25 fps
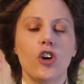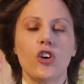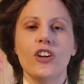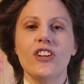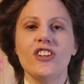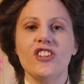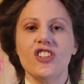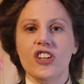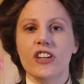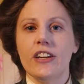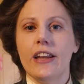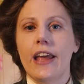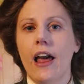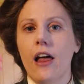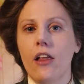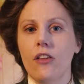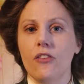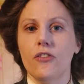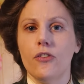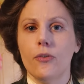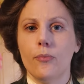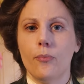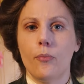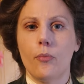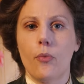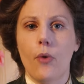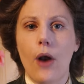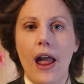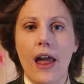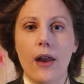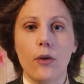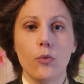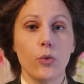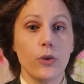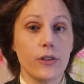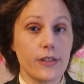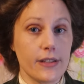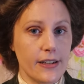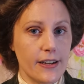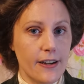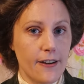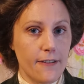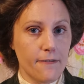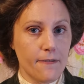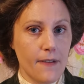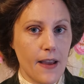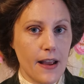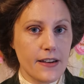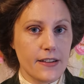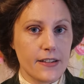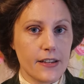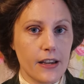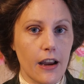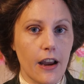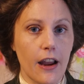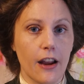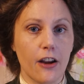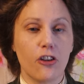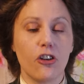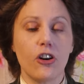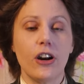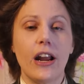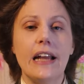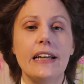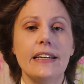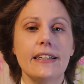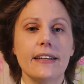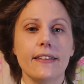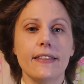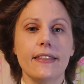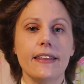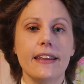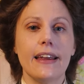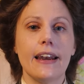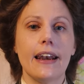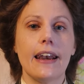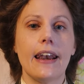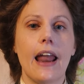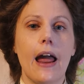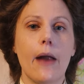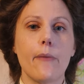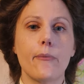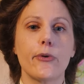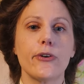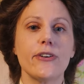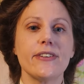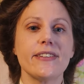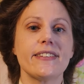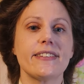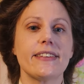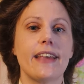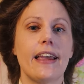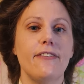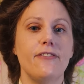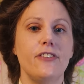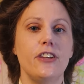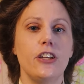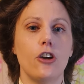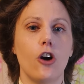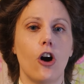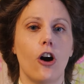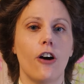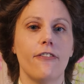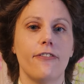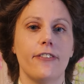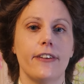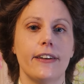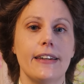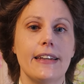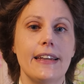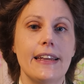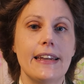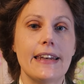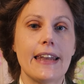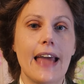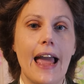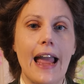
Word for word: Christian Eisenbrandt was an inventor and created the elaborate safety coffin in